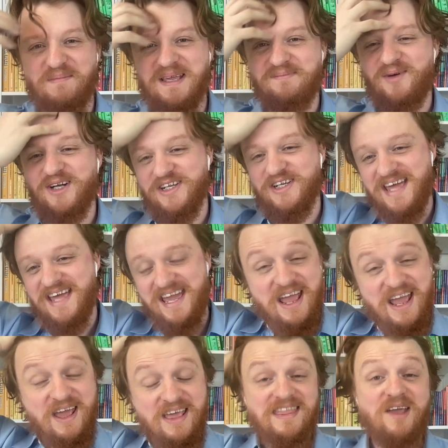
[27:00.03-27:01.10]
public pressure. They
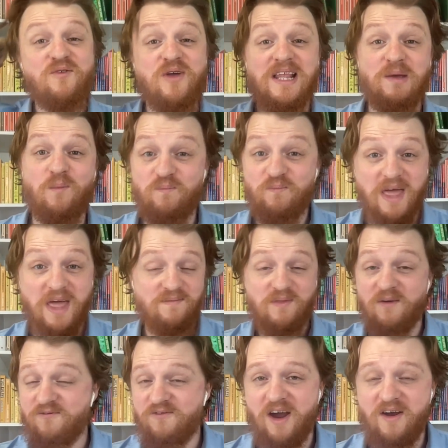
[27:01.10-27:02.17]

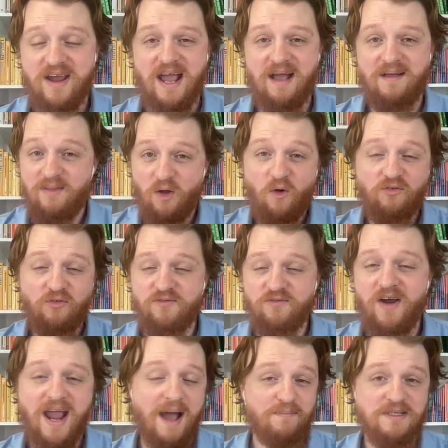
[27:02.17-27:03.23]
are very often
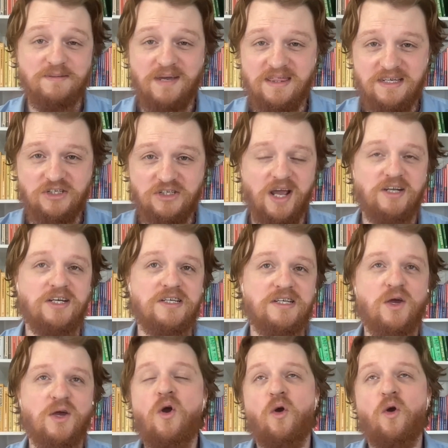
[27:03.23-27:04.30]
very happy to make these
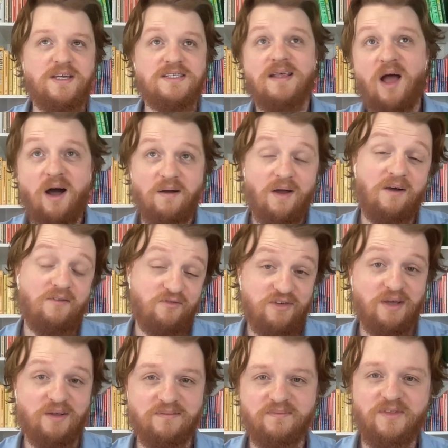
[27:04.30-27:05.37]
changes, or at least
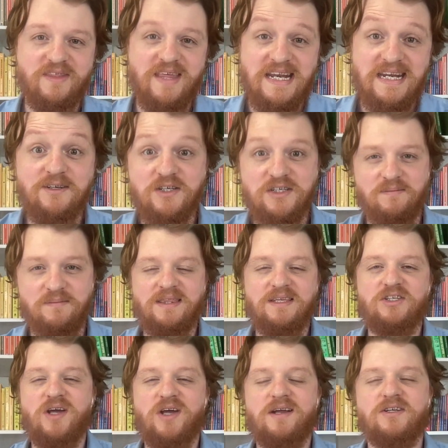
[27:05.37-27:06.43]
feel that they need to make
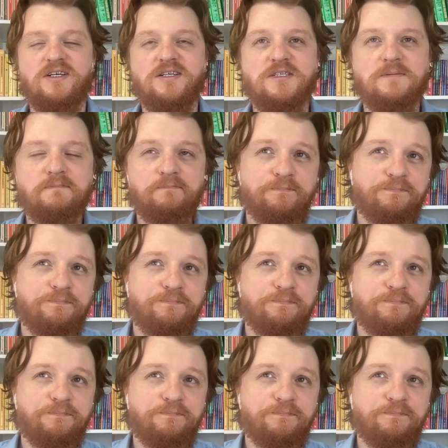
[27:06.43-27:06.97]
these changes.